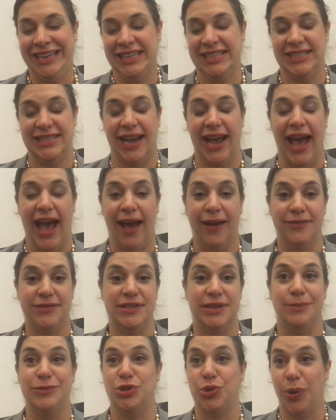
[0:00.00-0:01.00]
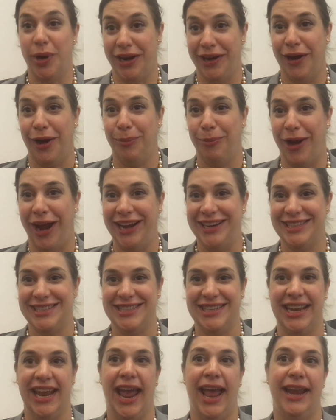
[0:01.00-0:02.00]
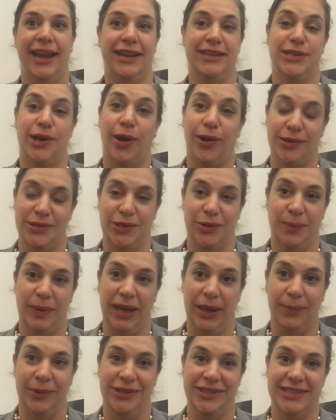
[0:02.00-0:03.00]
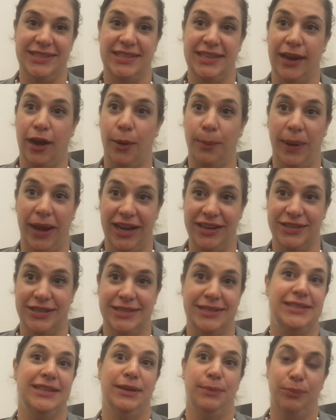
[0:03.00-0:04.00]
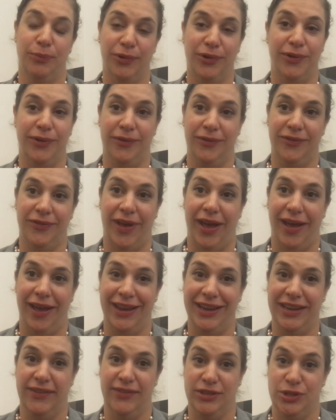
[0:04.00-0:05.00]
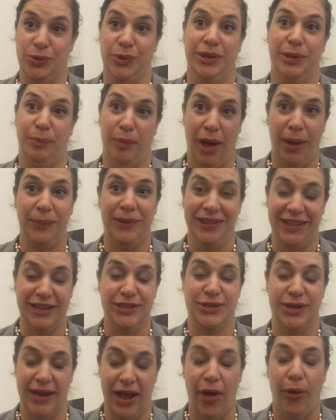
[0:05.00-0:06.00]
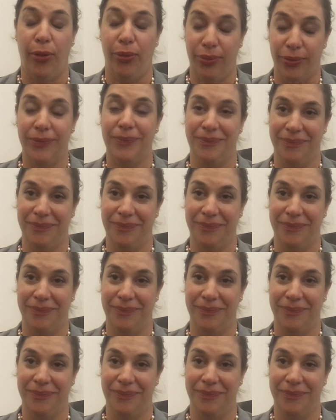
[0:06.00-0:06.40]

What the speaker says: to have some joy in our practice again, and to also be able to see our patients and improve individual and population health.